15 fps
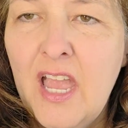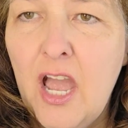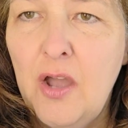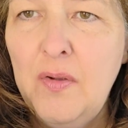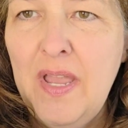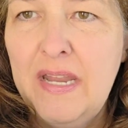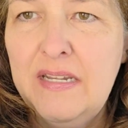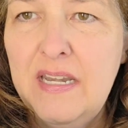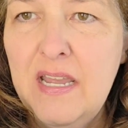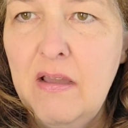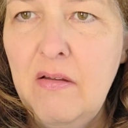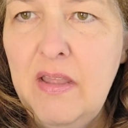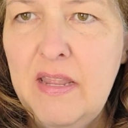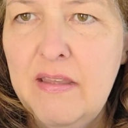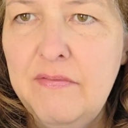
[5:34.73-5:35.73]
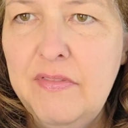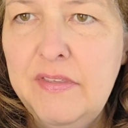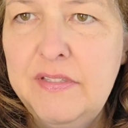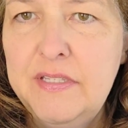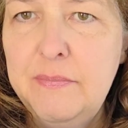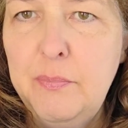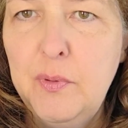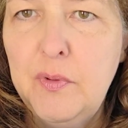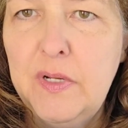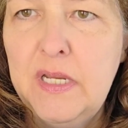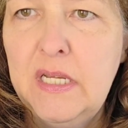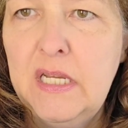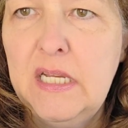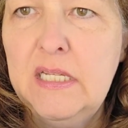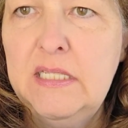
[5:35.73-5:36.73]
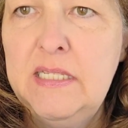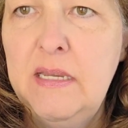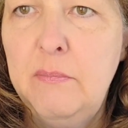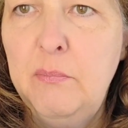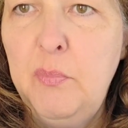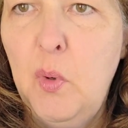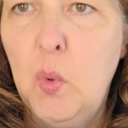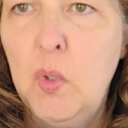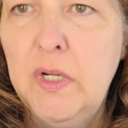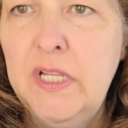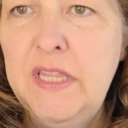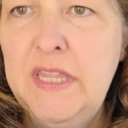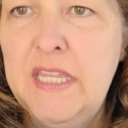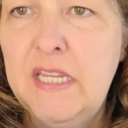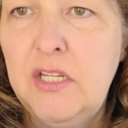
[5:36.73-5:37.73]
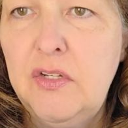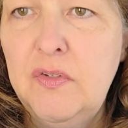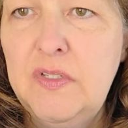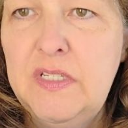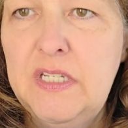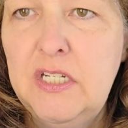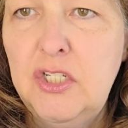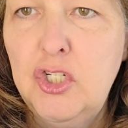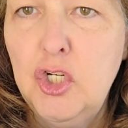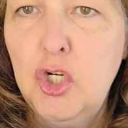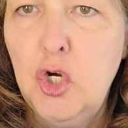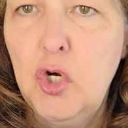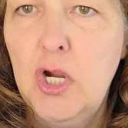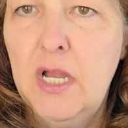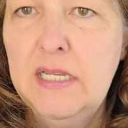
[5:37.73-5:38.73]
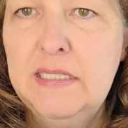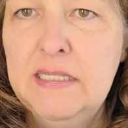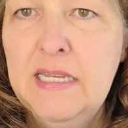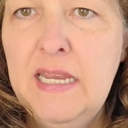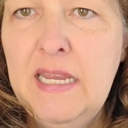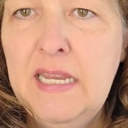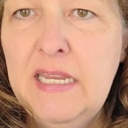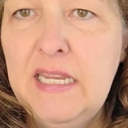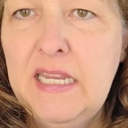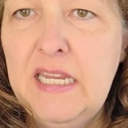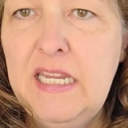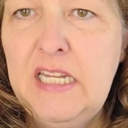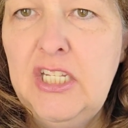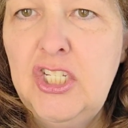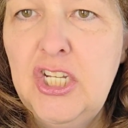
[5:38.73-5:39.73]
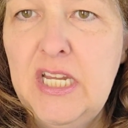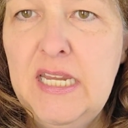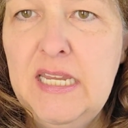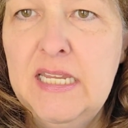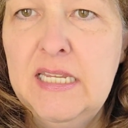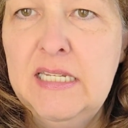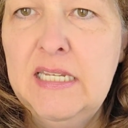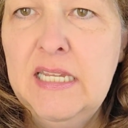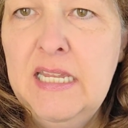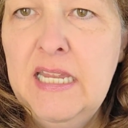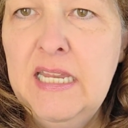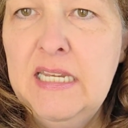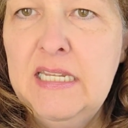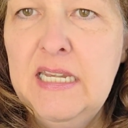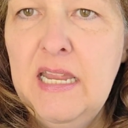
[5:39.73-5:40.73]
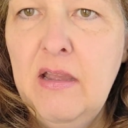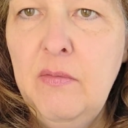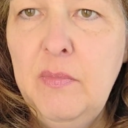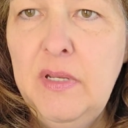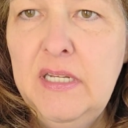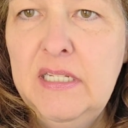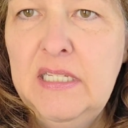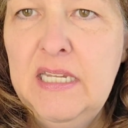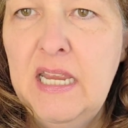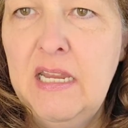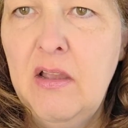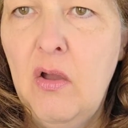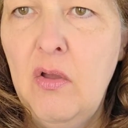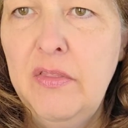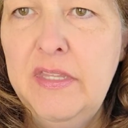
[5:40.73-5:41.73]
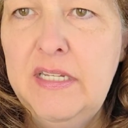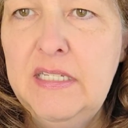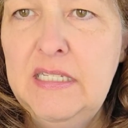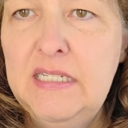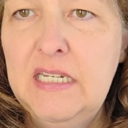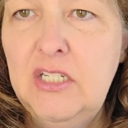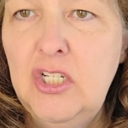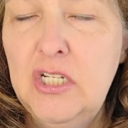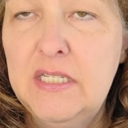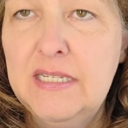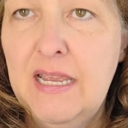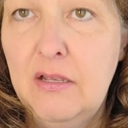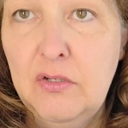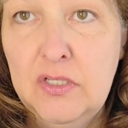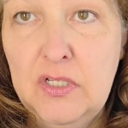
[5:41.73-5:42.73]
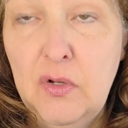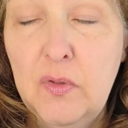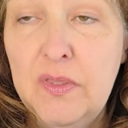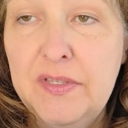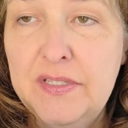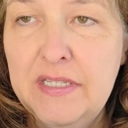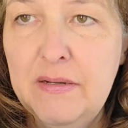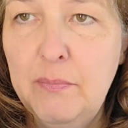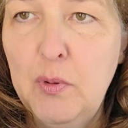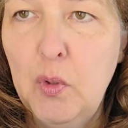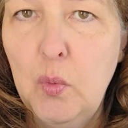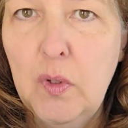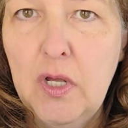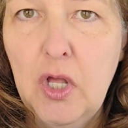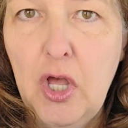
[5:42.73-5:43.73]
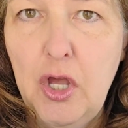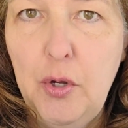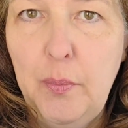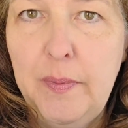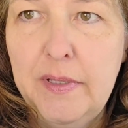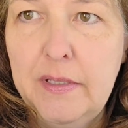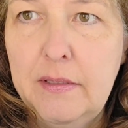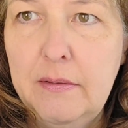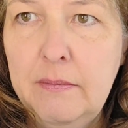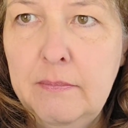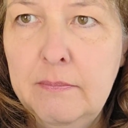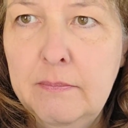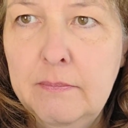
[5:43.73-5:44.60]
Okay, now I have the zipper in. It's important that you stitch across each end. Now I'm going to take all these stitches out so the zipper will open.